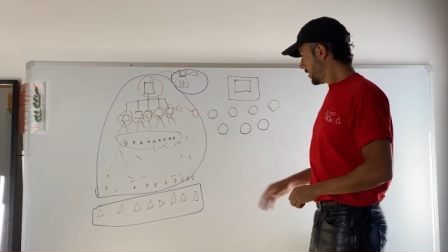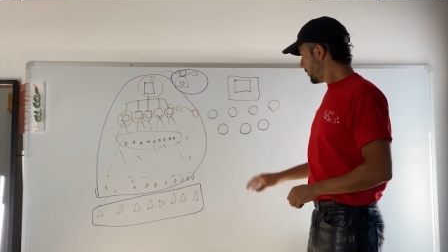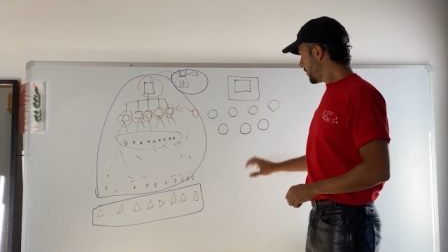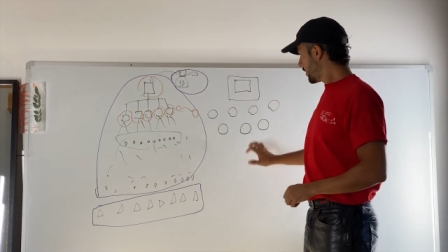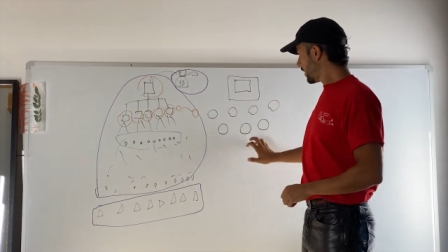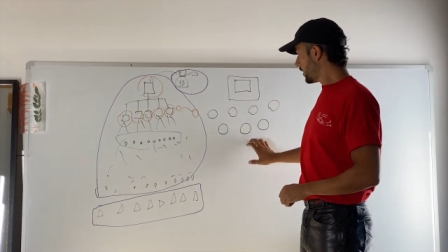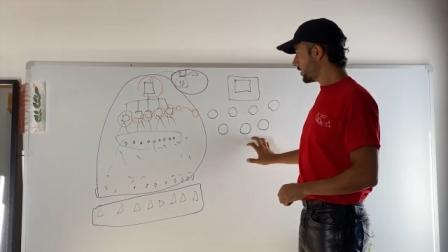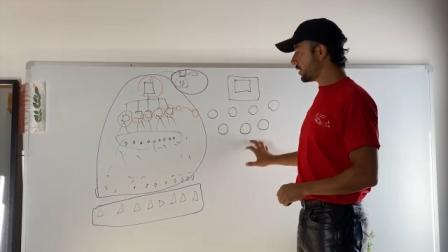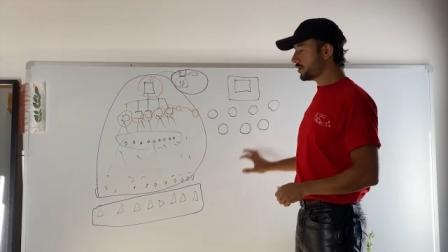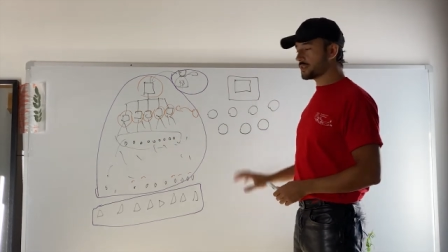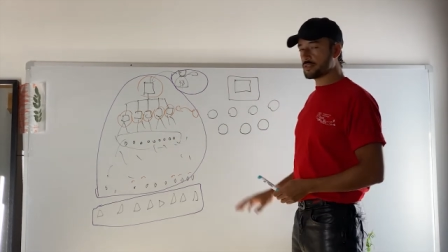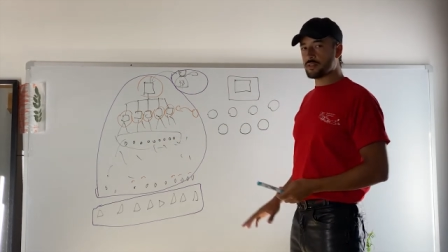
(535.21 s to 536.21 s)
But here
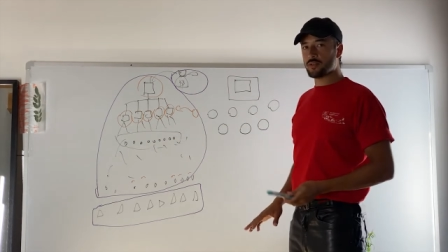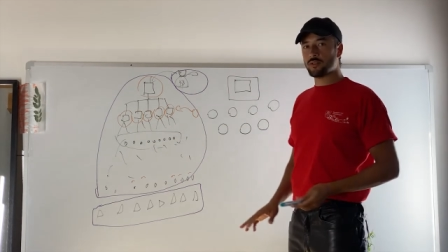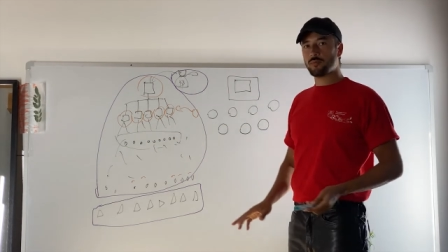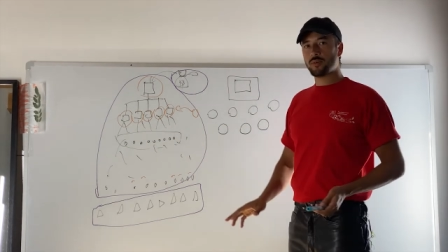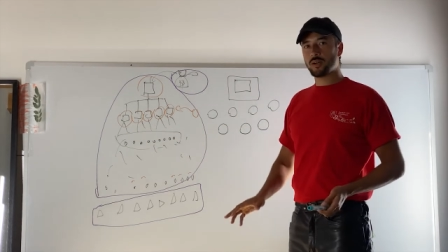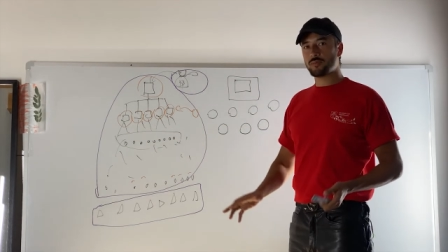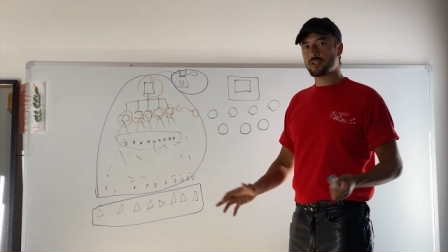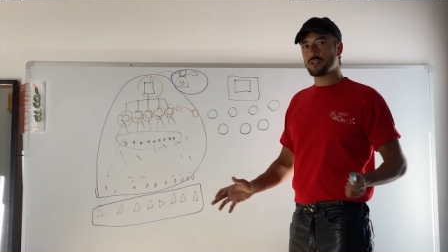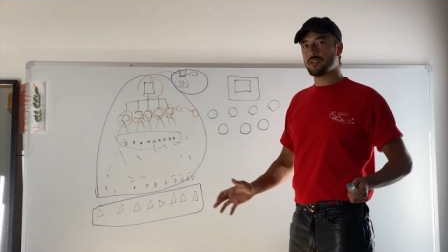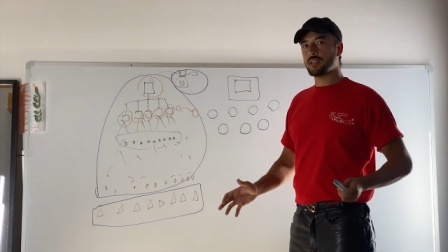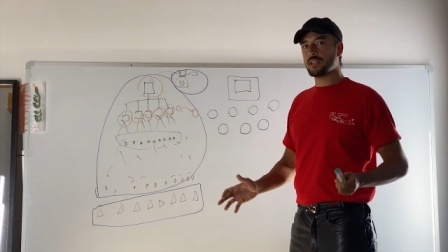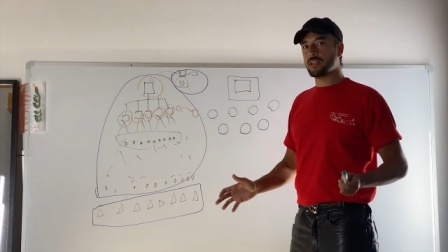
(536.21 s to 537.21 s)
there is no
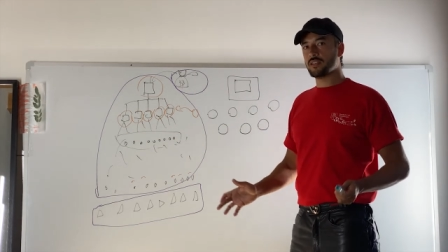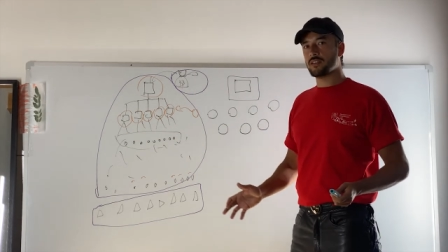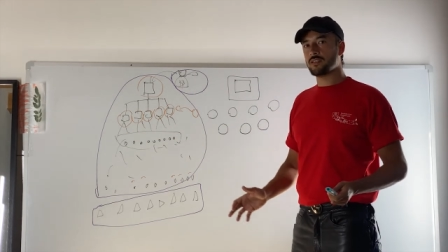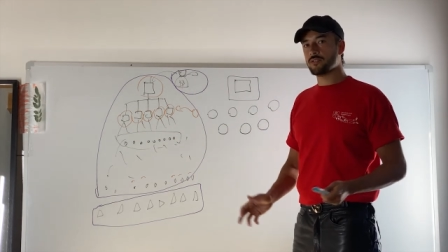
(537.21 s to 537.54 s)
permission needed.